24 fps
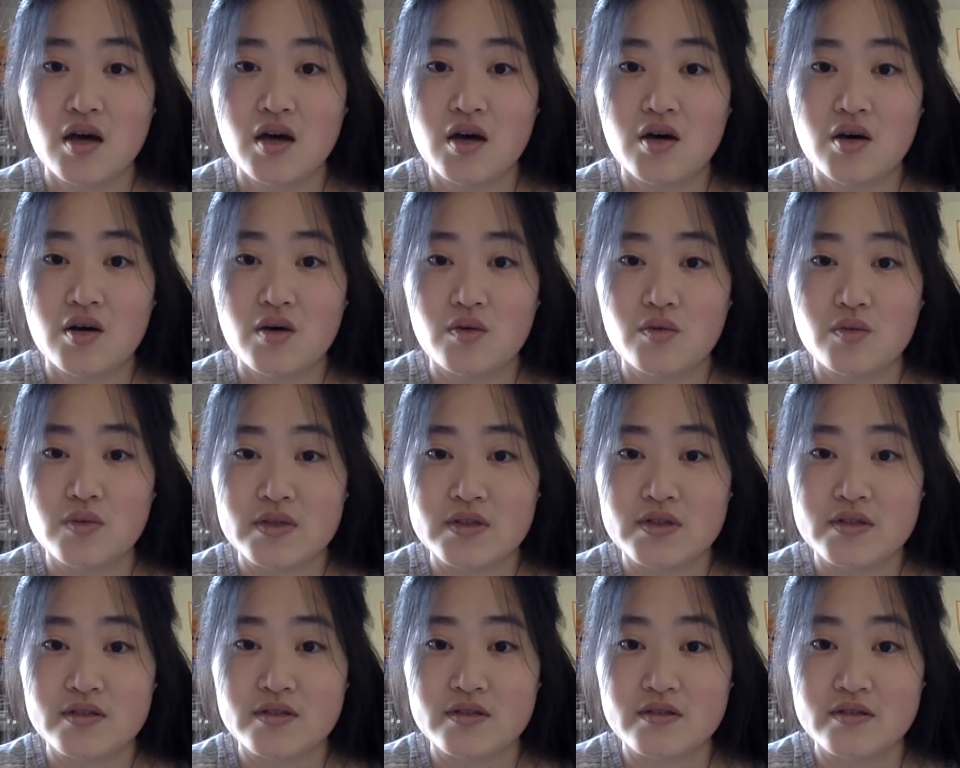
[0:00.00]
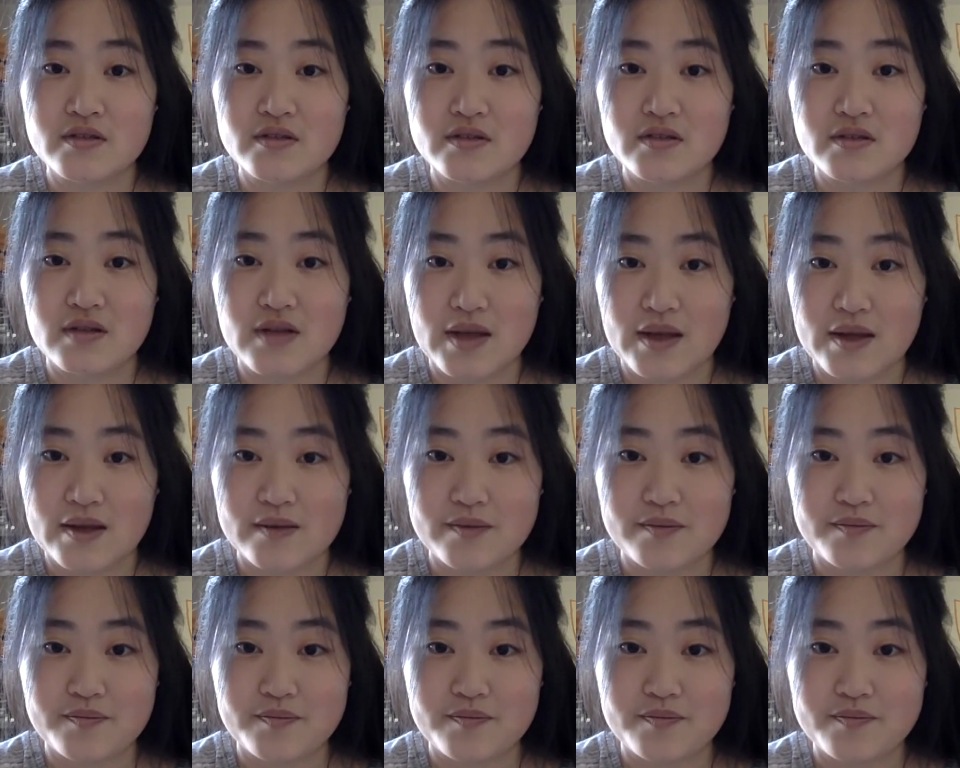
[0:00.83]
with like
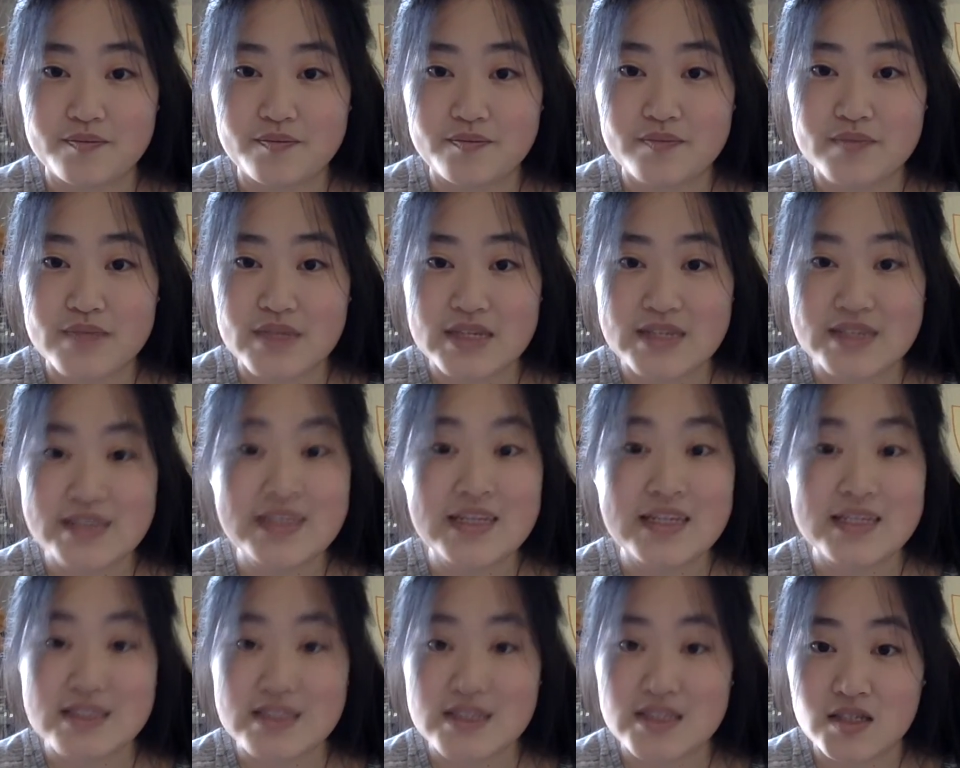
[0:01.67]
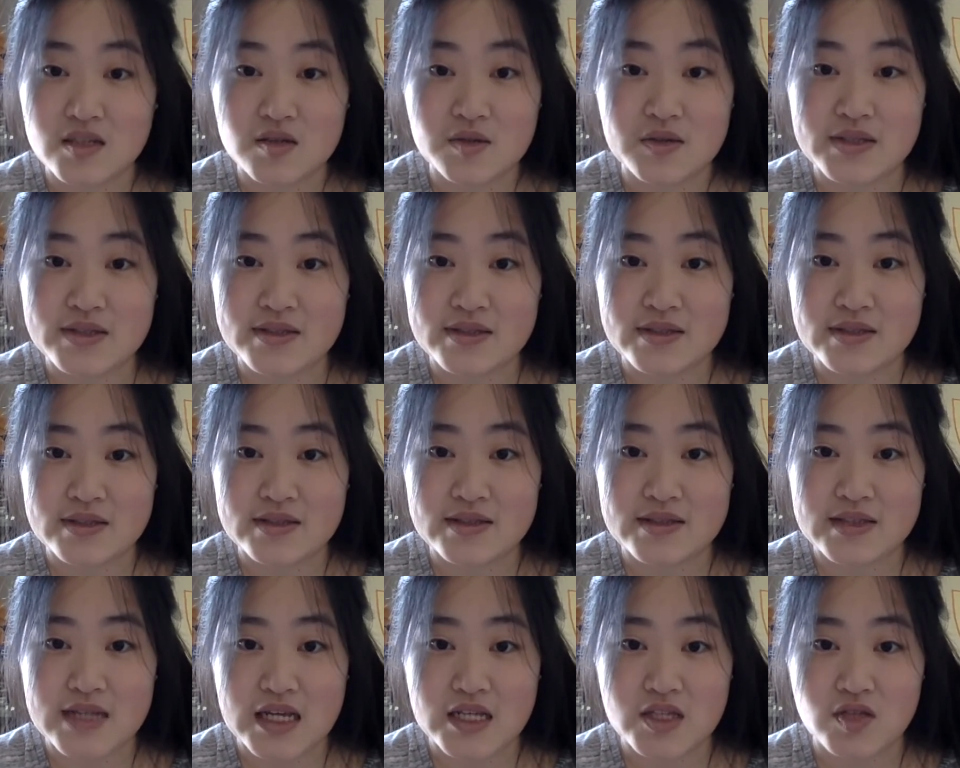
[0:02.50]
unnecessary things
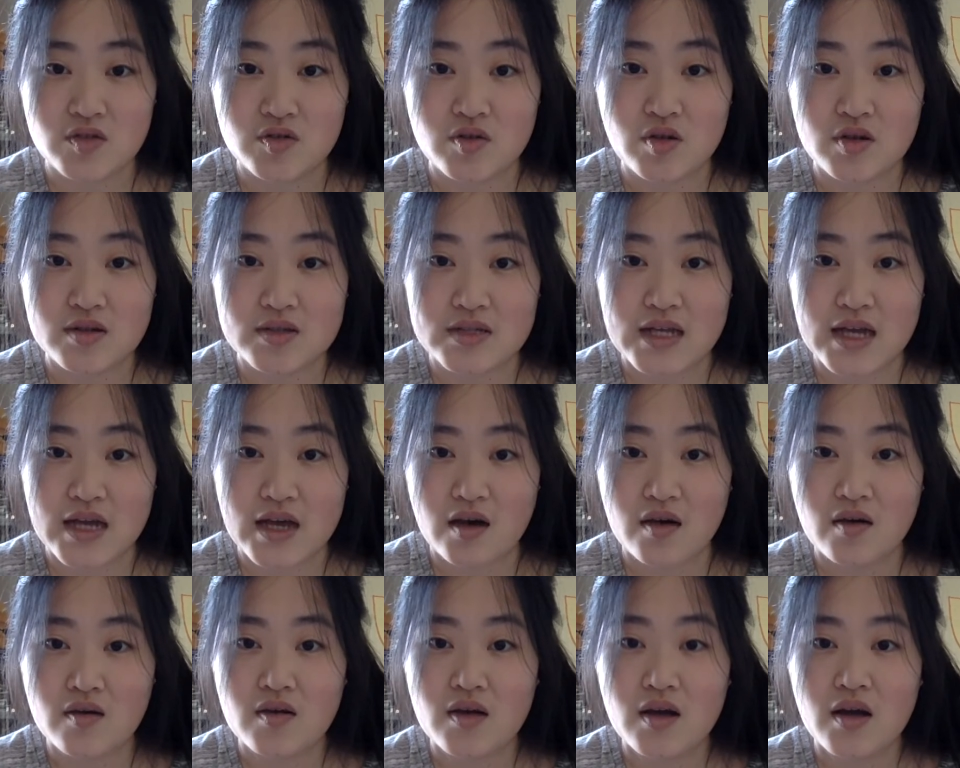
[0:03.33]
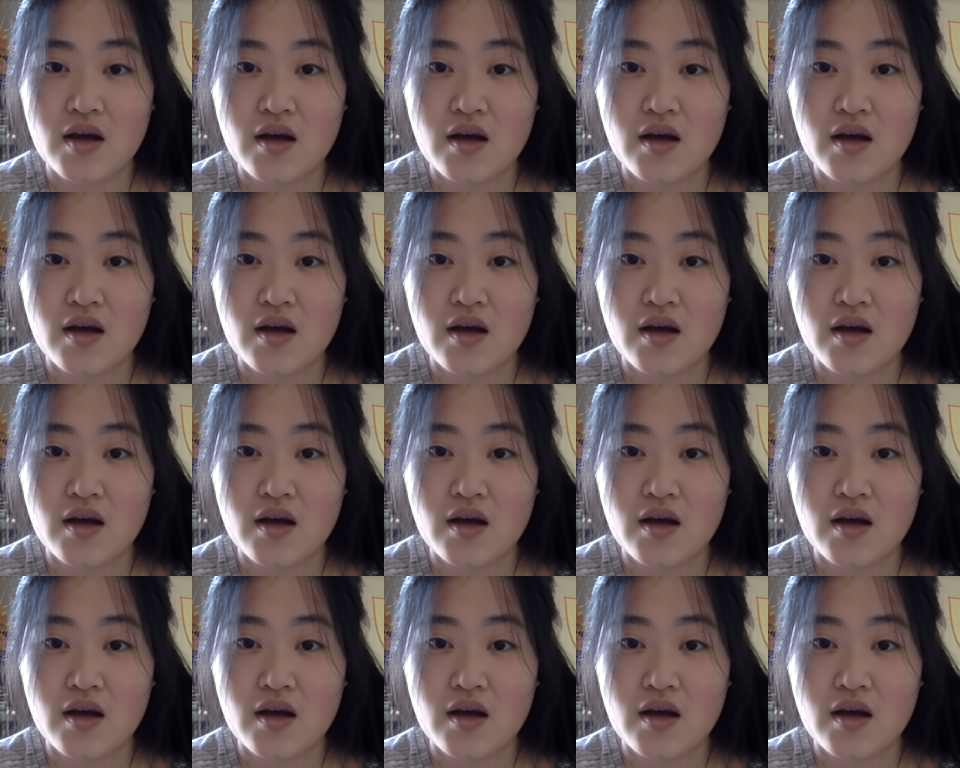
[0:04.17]
that's not now,